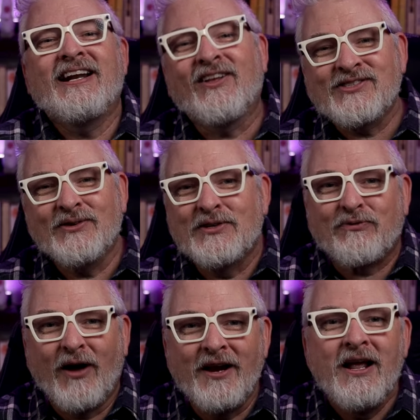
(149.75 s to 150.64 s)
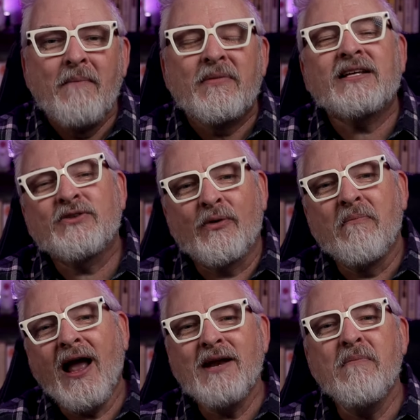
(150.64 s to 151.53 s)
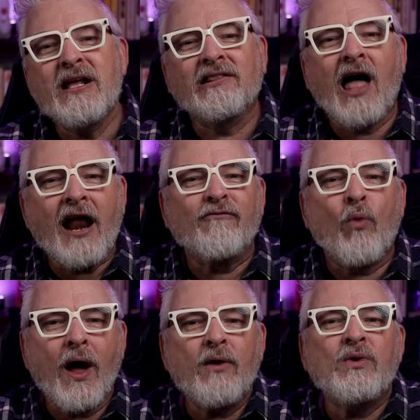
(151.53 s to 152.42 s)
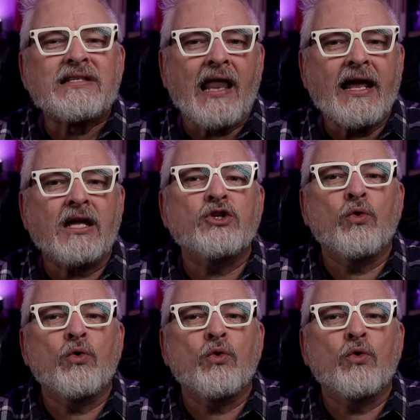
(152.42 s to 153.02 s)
it also is fun because it reminded me a lot of what it was like